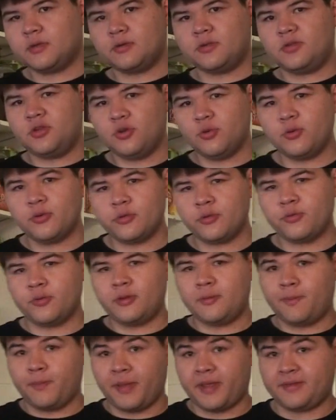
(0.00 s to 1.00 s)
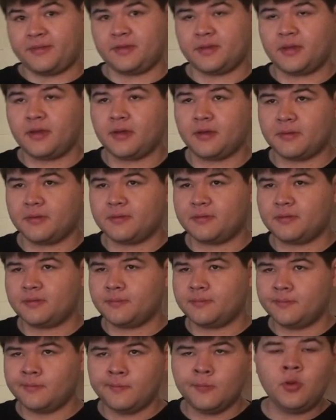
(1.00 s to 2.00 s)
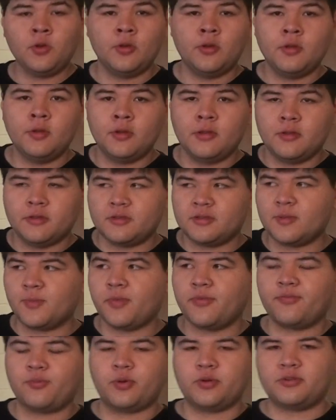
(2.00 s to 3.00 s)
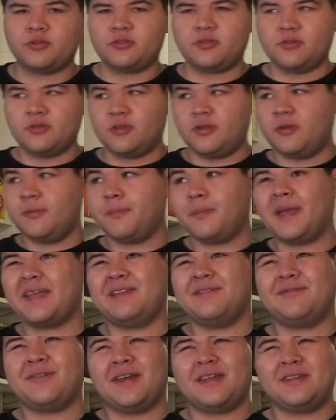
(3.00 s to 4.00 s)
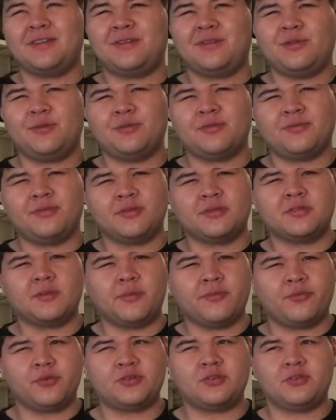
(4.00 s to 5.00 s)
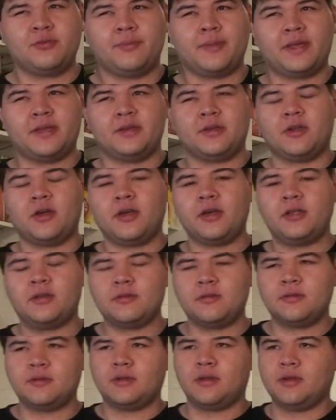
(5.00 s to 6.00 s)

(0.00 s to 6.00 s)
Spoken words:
2 or 3 basic HUGS. Some of which you might find useful, some of which you might not.